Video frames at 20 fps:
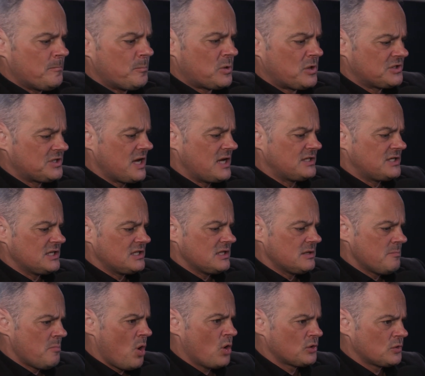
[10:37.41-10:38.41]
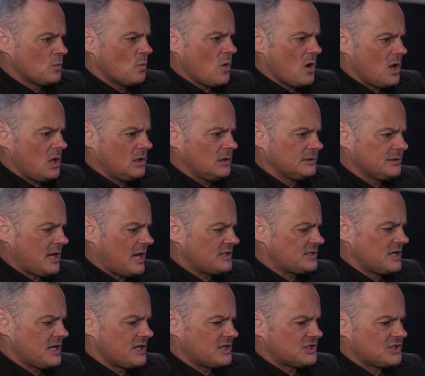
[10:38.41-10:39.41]
presenting the modern world
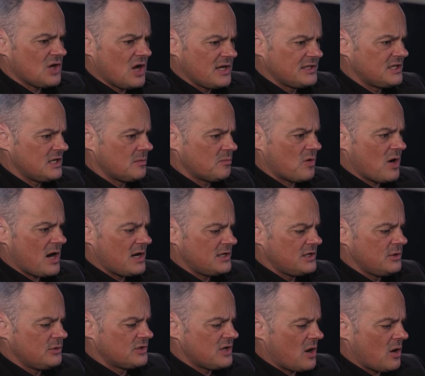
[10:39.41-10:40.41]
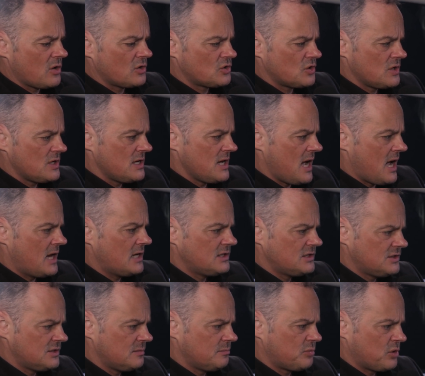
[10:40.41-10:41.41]
as an exciting brand new territory and